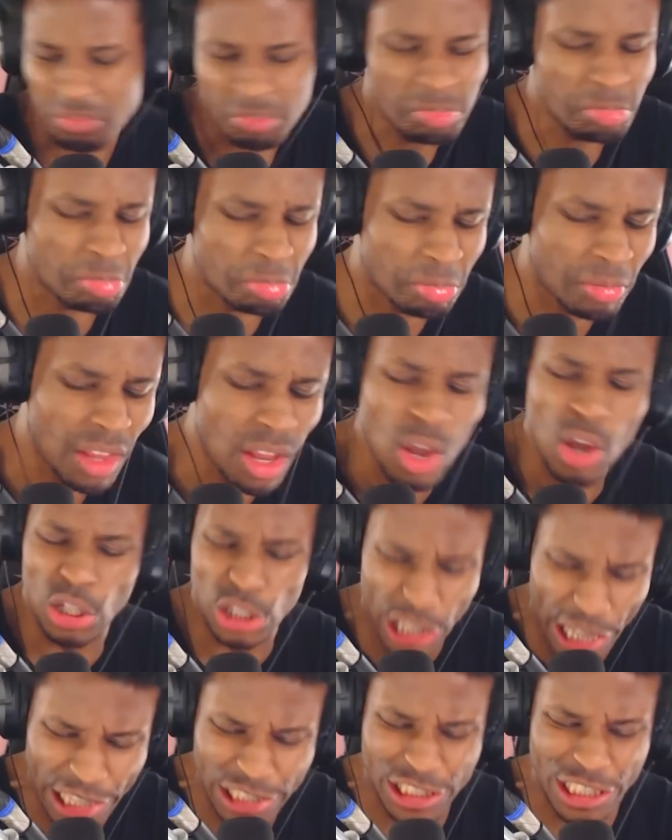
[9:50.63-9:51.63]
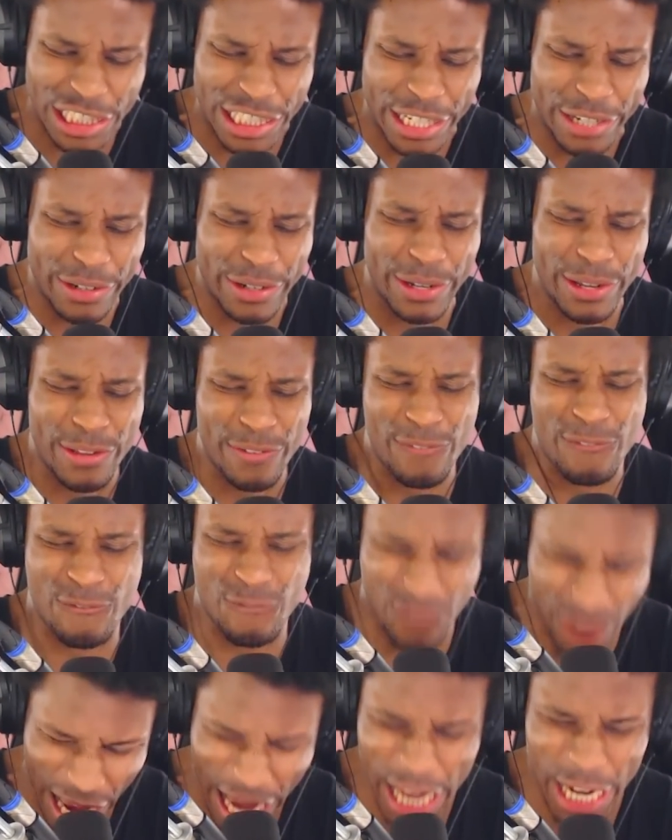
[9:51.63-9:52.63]
Mm. Legendary
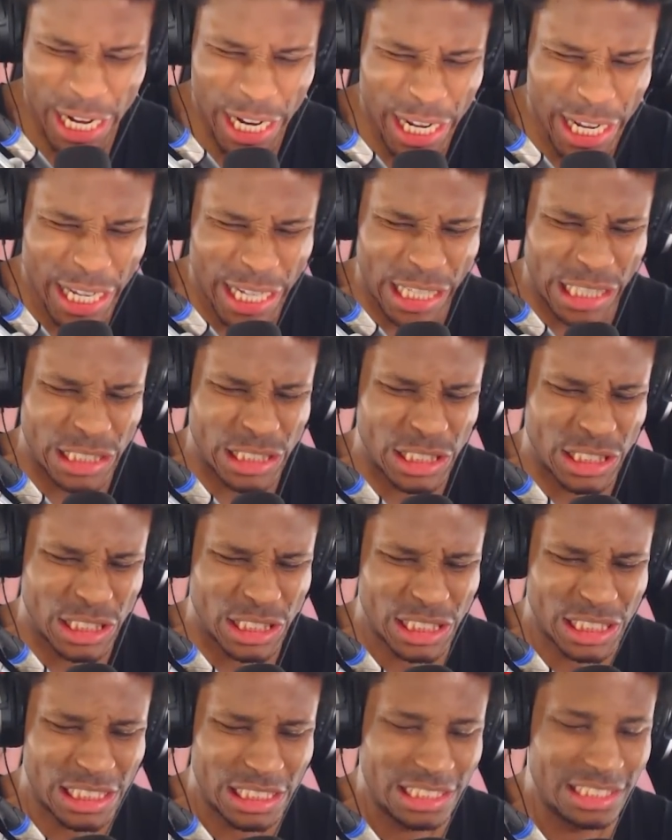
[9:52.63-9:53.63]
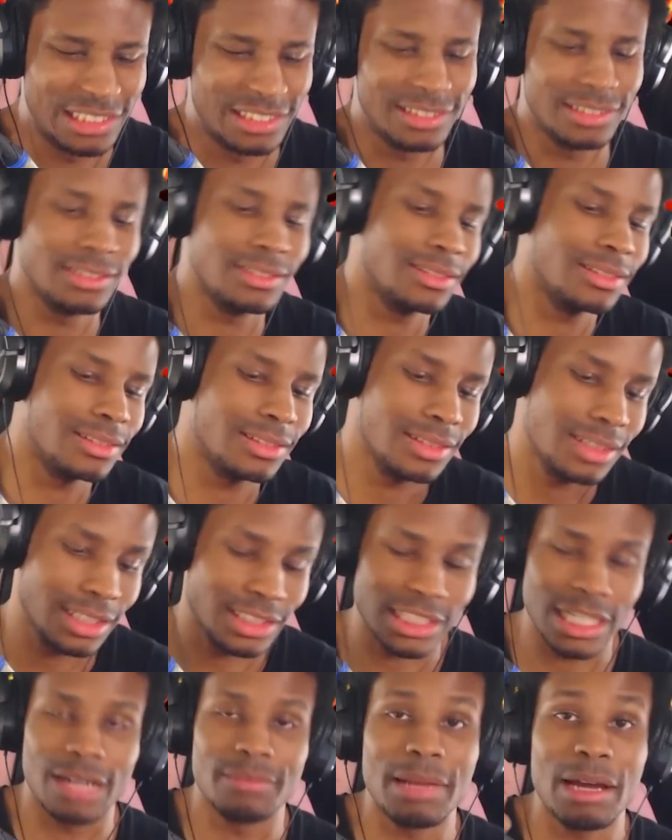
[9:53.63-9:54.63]
finish.
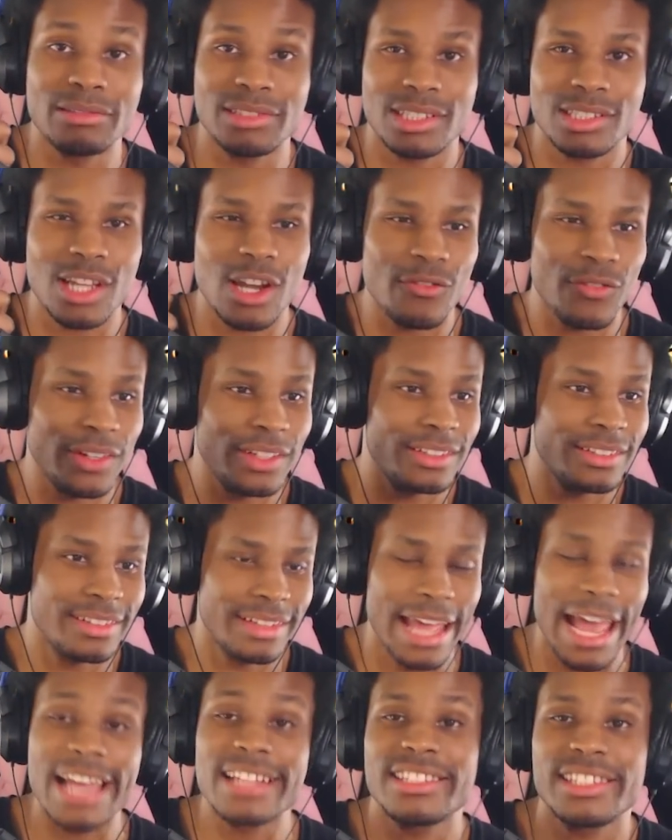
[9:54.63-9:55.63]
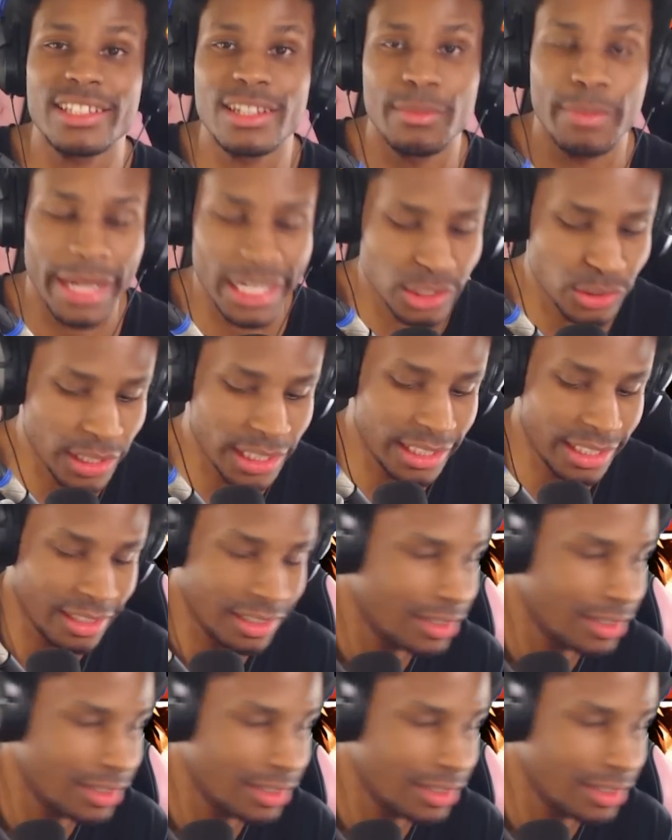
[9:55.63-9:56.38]
Good job. That was a tough one. That's a good match right